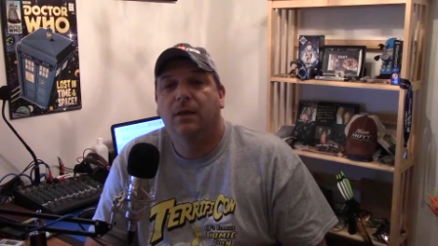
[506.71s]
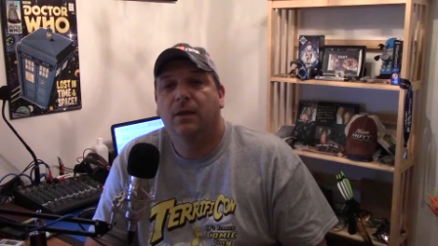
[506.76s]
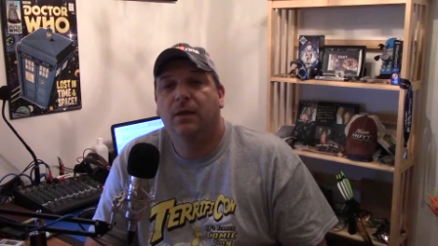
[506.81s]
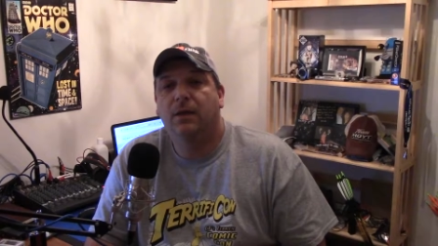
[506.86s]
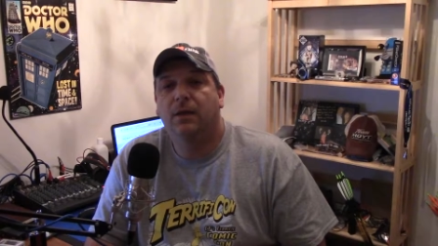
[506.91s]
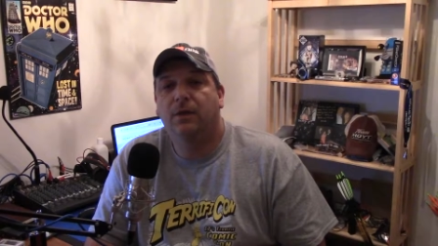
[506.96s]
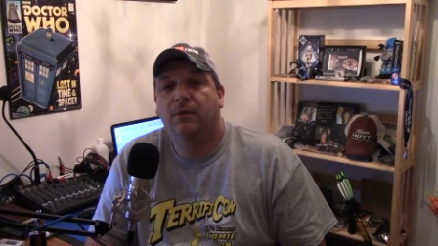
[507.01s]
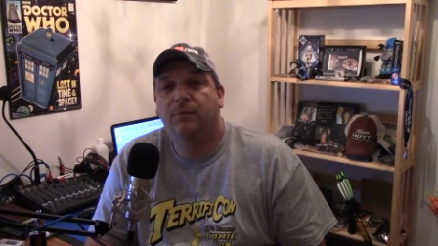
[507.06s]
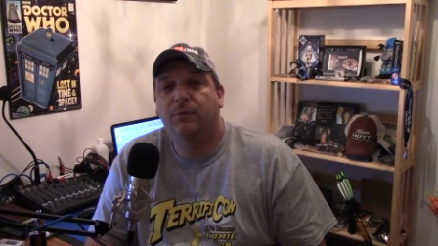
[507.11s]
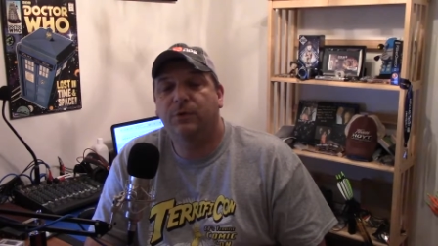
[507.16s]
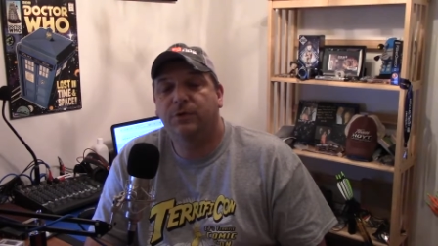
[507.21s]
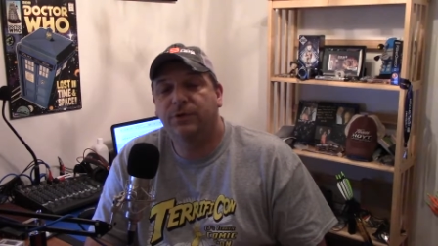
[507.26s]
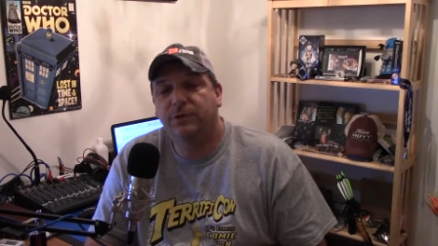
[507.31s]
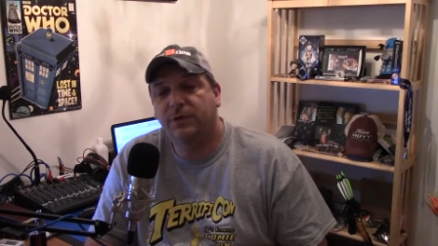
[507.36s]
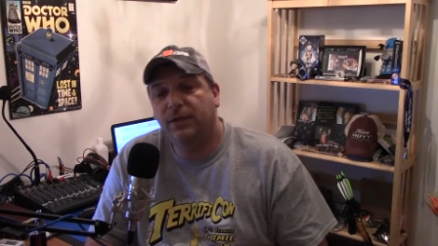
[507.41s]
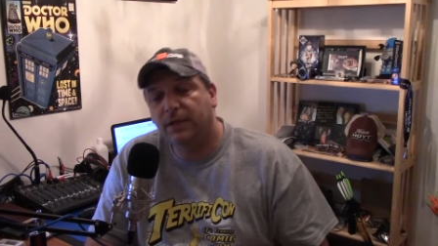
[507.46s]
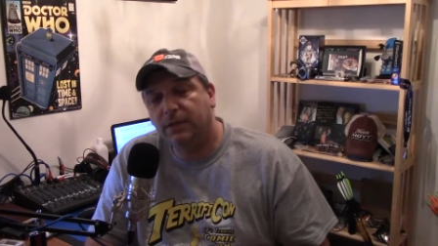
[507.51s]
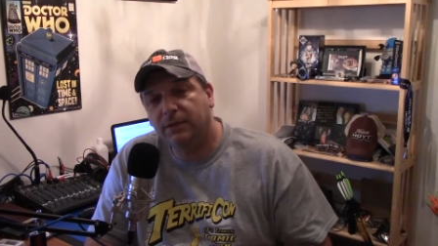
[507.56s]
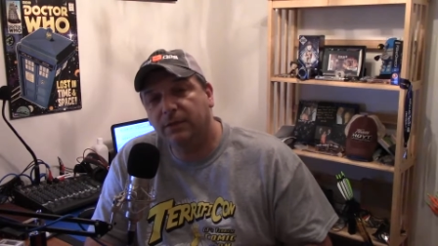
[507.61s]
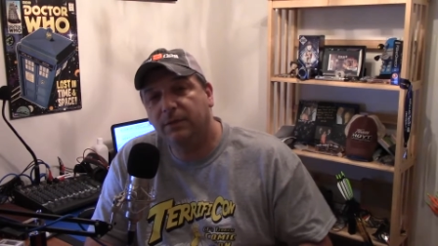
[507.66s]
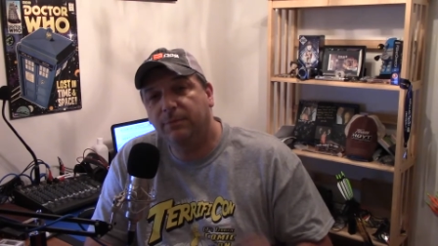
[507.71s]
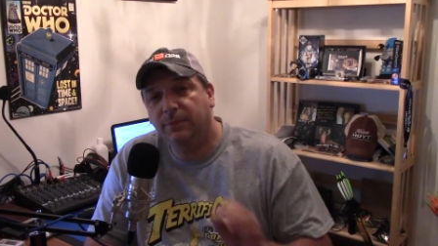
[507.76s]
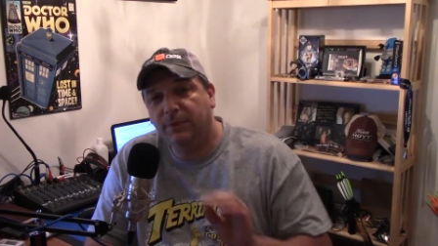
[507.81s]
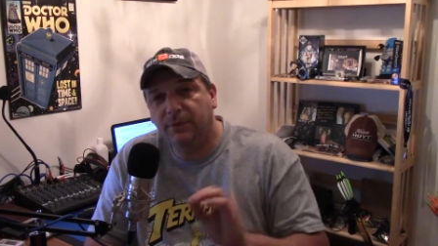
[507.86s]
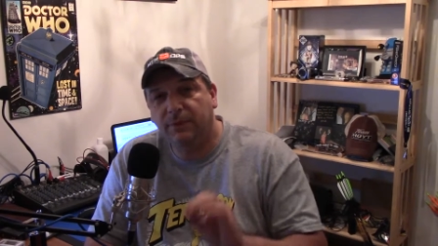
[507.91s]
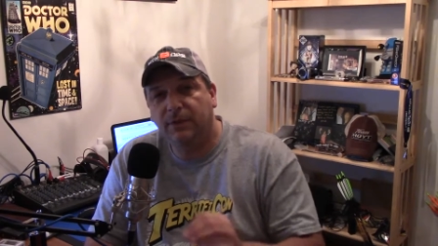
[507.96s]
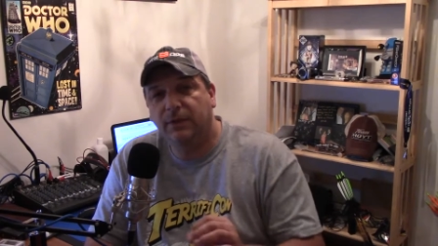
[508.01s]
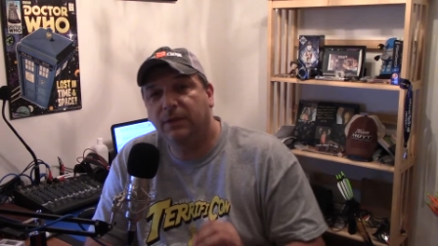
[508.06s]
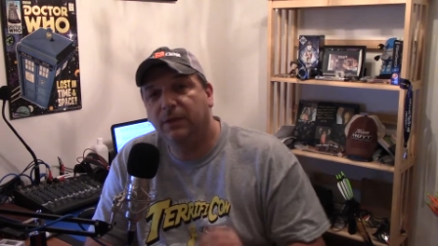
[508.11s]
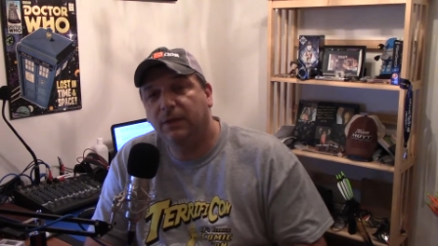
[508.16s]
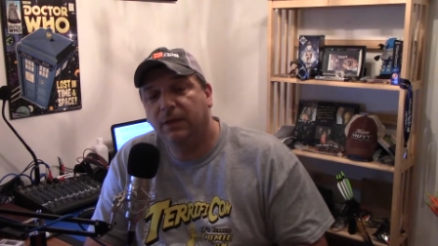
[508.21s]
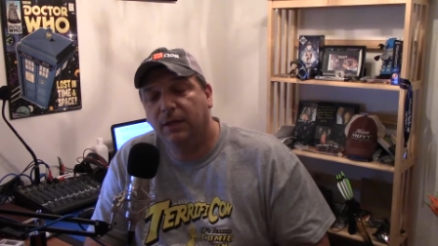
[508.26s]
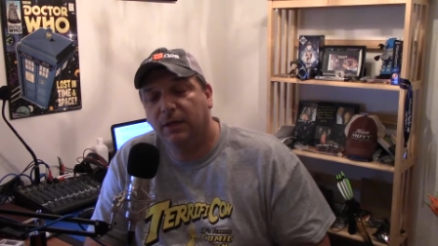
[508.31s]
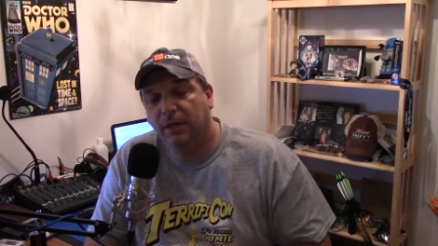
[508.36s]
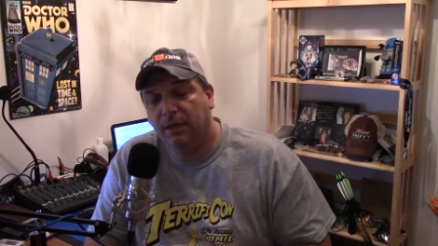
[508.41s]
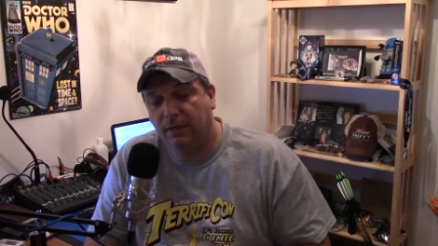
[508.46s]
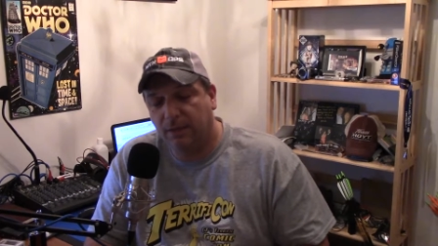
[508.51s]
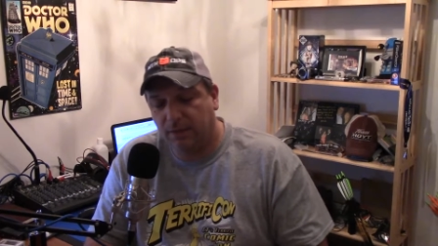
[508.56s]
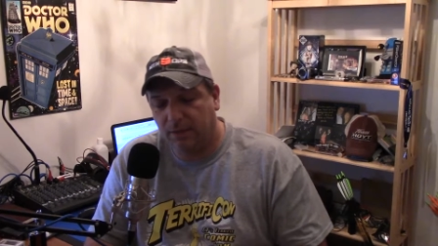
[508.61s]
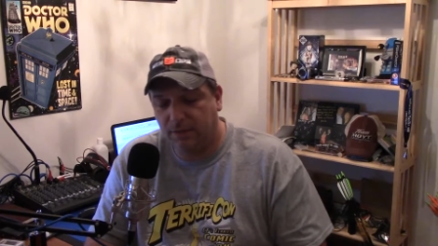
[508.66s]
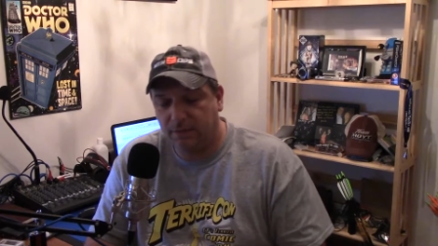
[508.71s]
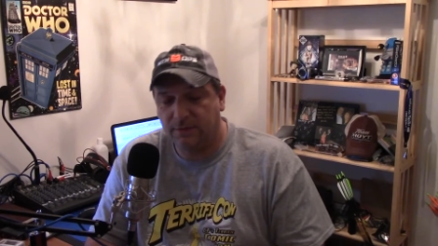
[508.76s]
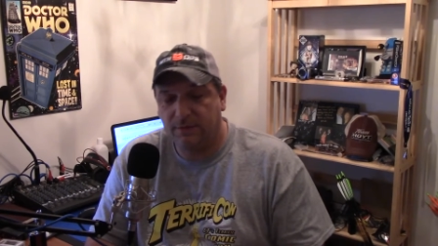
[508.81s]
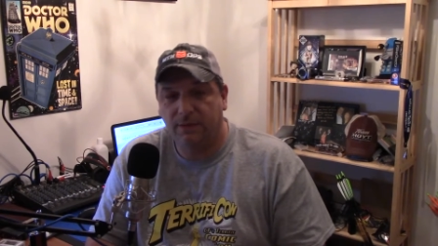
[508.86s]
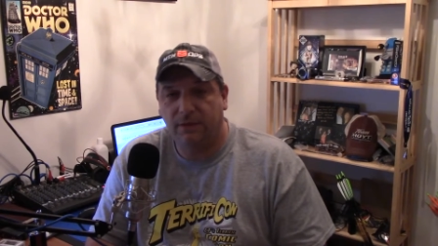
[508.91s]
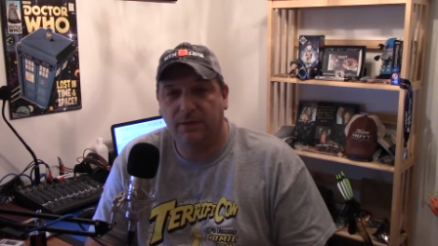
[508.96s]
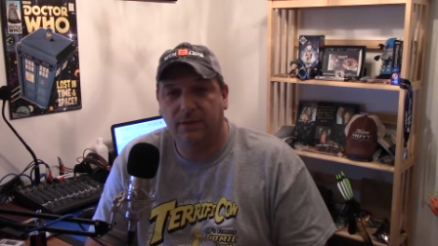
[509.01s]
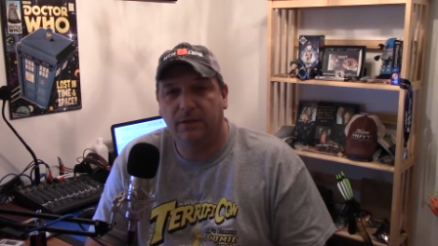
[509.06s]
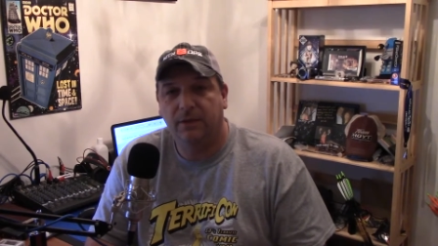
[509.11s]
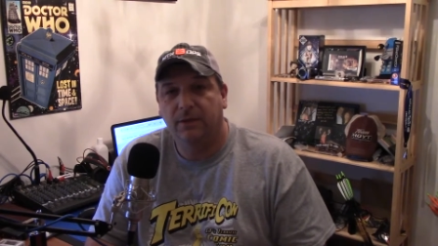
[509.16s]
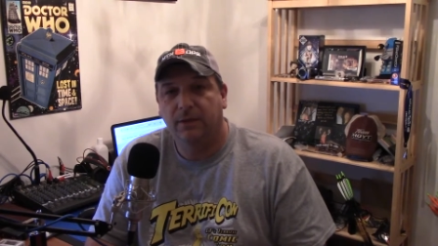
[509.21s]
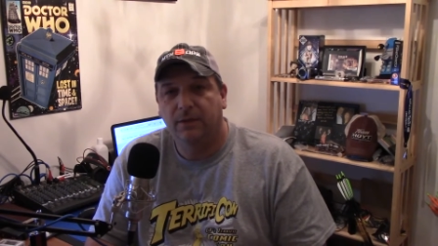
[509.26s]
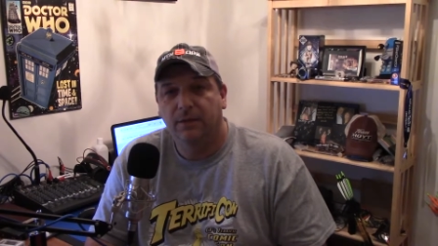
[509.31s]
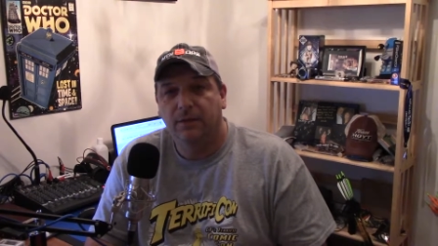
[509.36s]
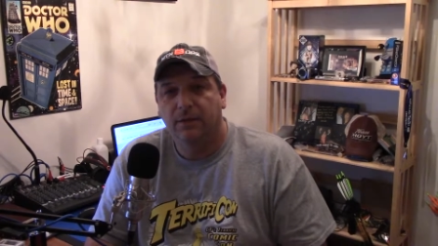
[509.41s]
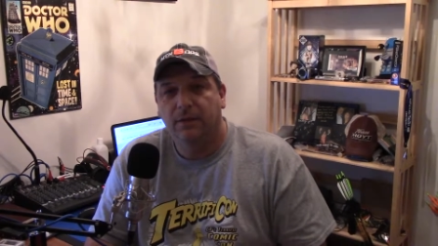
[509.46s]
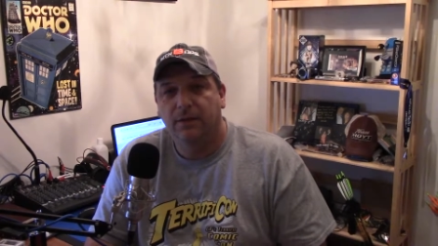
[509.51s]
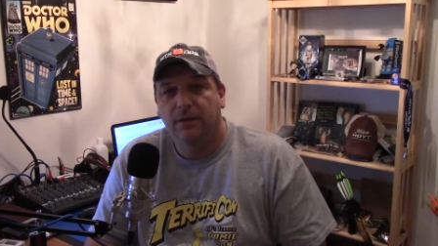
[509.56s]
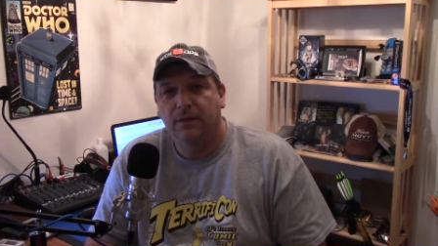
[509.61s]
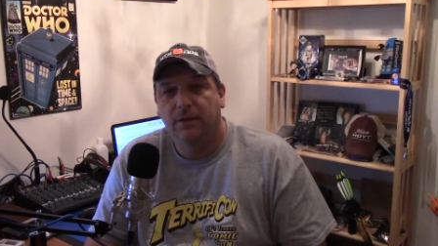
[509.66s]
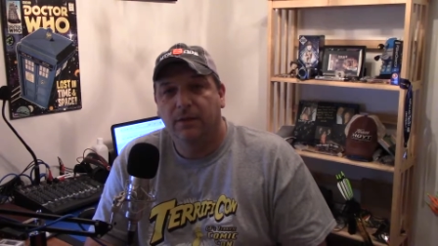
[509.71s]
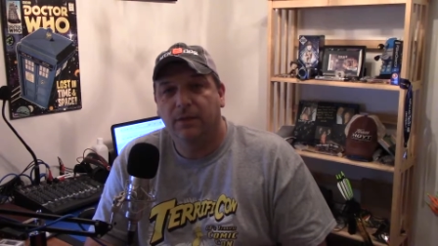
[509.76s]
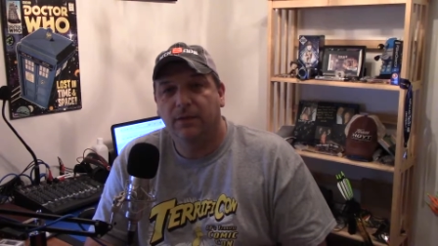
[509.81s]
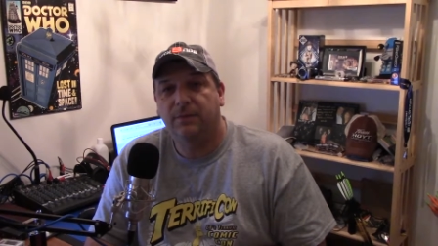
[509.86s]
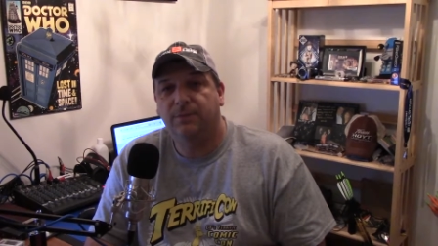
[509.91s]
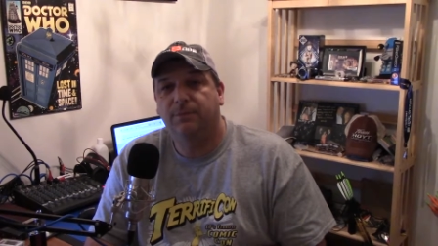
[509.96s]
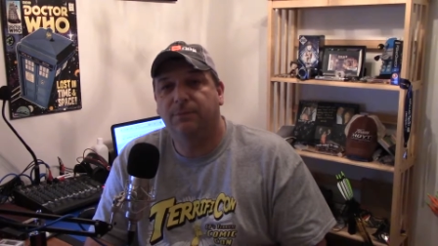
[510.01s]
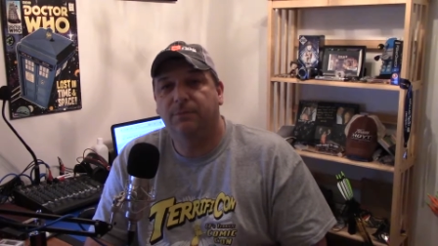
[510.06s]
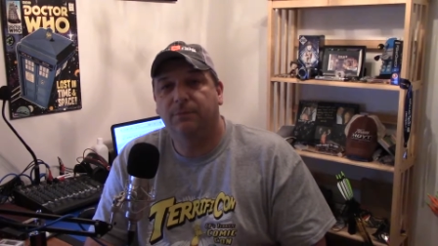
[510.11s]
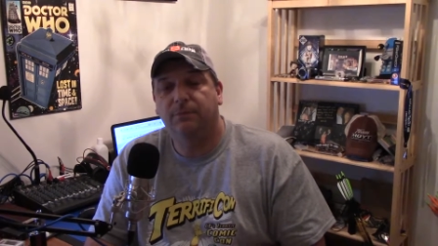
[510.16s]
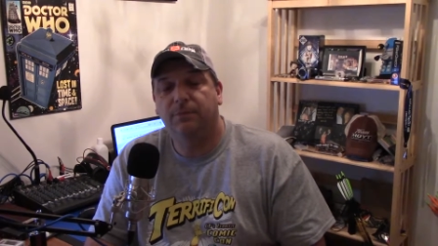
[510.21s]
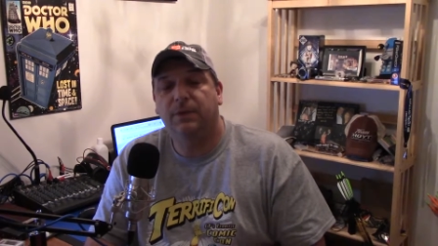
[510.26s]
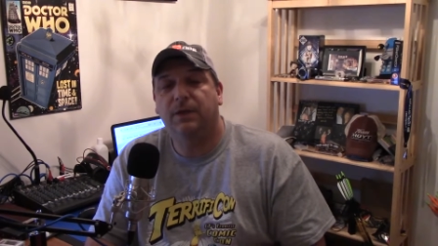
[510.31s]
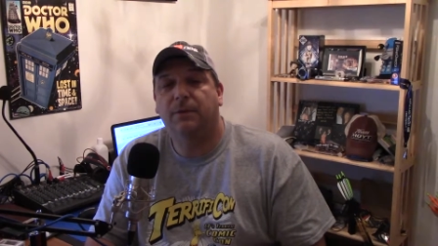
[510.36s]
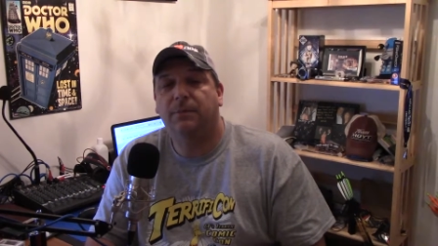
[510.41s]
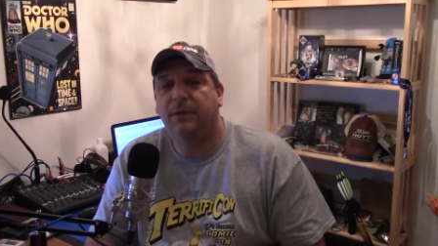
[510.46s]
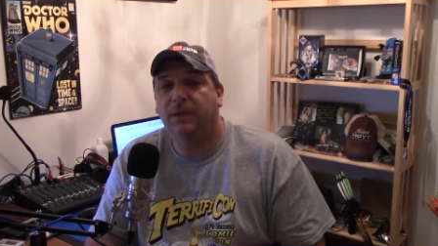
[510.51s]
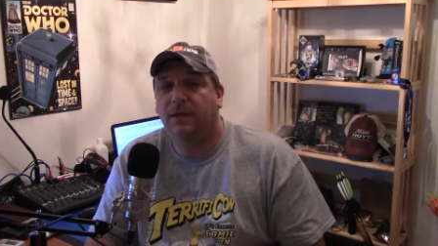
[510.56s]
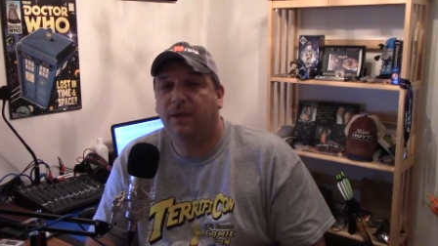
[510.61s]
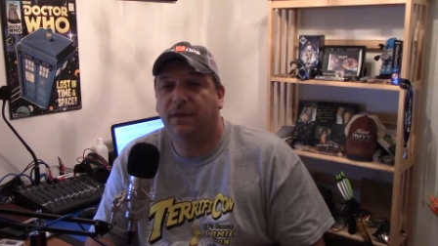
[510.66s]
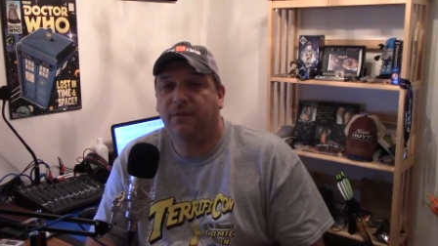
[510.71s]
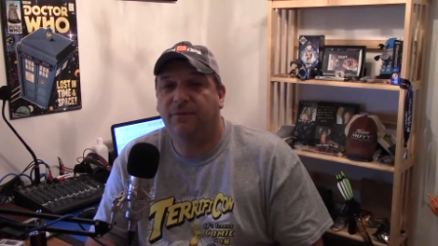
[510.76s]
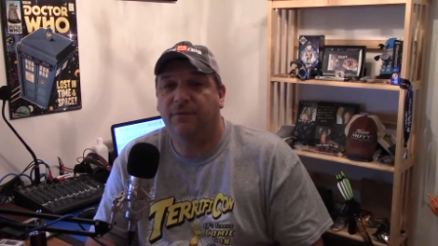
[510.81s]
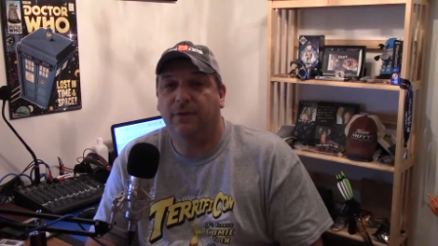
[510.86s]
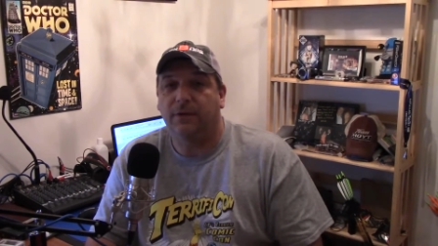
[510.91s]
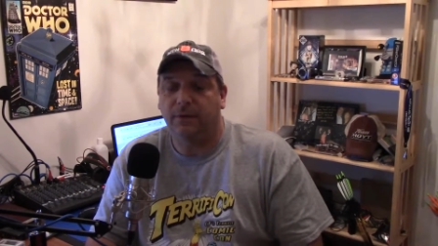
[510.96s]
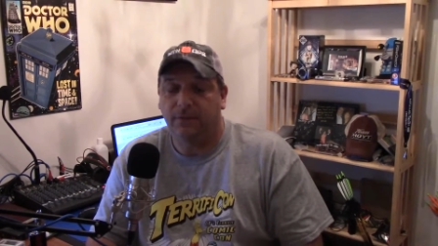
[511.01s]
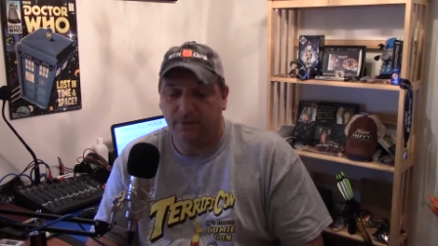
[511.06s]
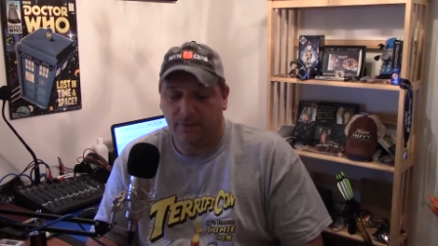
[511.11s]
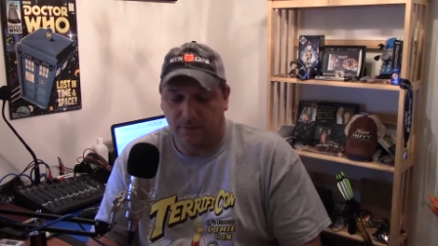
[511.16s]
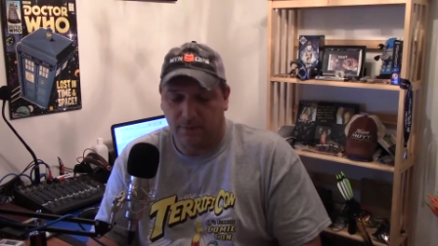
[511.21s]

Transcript: We're steadily building, and it's becoming a lot of fun.